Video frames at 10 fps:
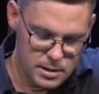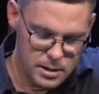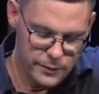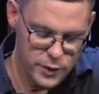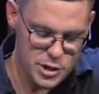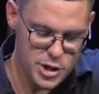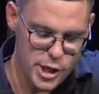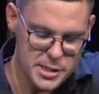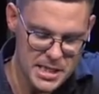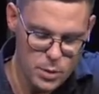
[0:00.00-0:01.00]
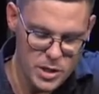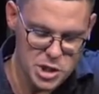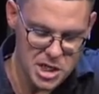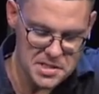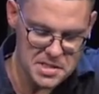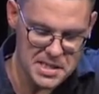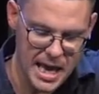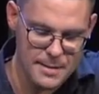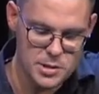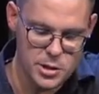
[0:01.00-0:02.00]
In verse 13, when Jesus
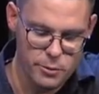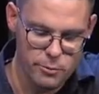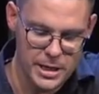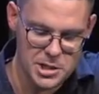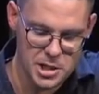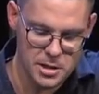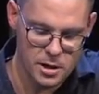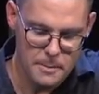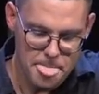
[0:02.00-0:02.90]
came to the region